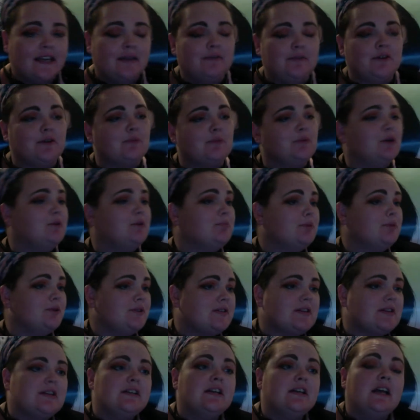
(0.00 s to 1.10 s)
keep your immune
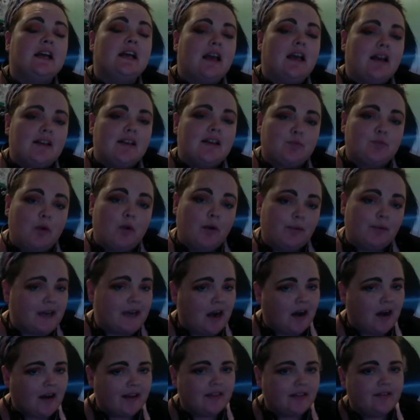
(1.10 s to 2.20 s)
boosted is what
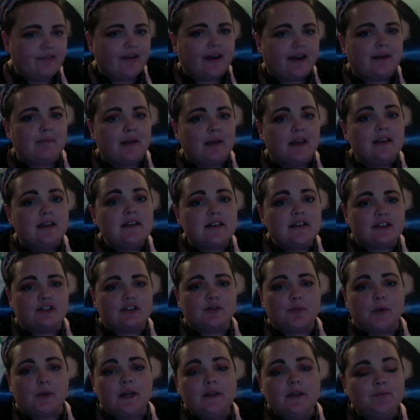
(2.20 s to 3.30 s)
we highly recommend
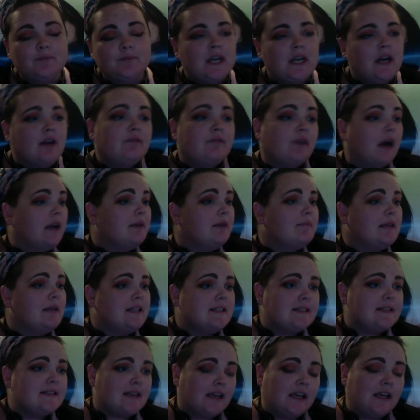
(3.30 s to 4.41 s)
as well.
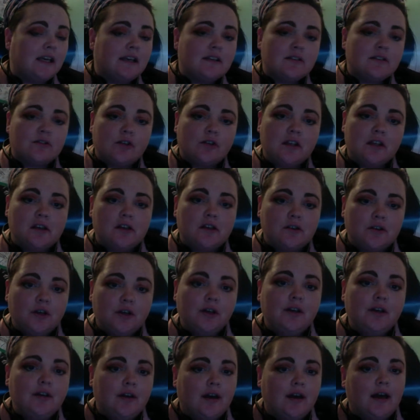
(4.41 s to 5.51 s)
Vitamin C is really
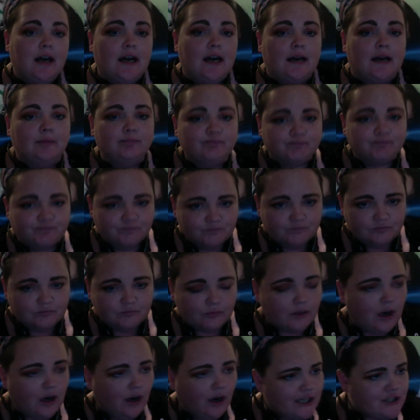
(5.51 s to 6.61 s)
good.
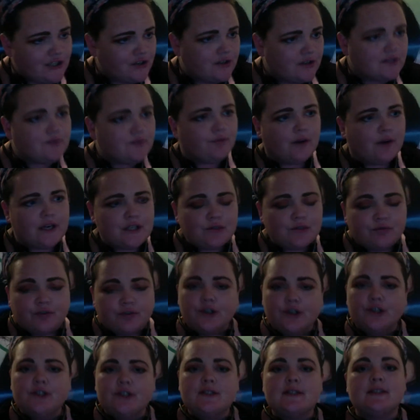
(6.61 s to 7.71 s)
Oranges, fresh
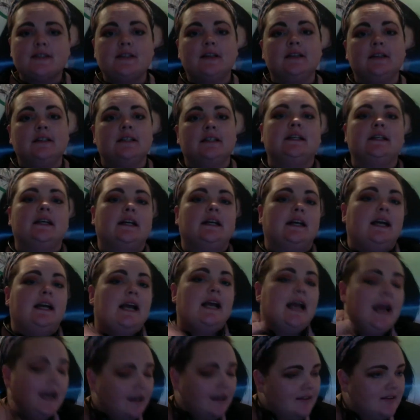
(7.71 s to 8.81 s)
fruits,
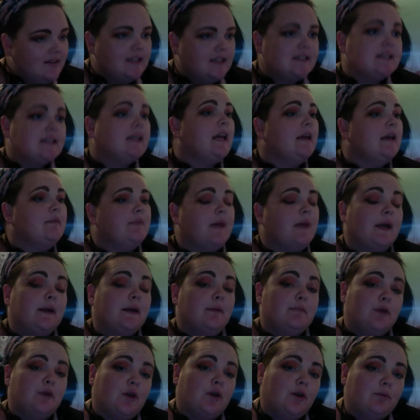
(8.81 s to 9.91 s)
anything to keep
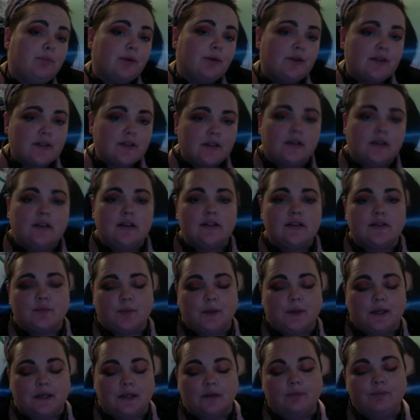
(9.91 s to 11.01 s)
that immune boosted
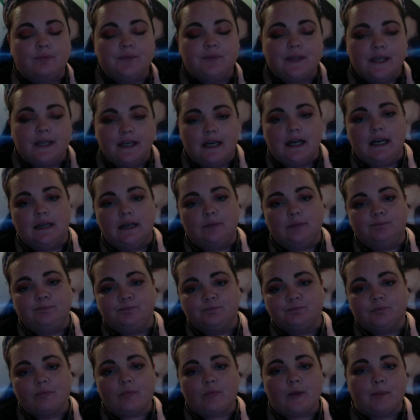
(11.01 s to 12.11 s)
as well.
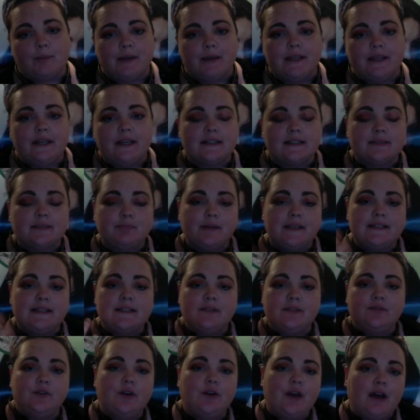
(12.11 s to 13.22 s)
But yes,
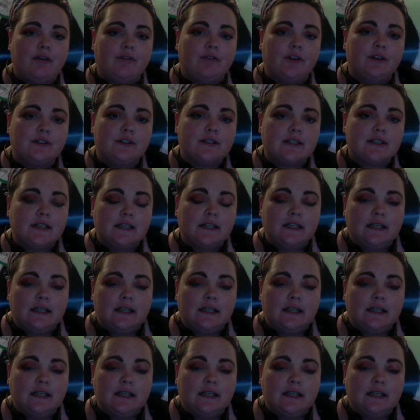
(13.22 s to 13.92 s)
please, if you haven't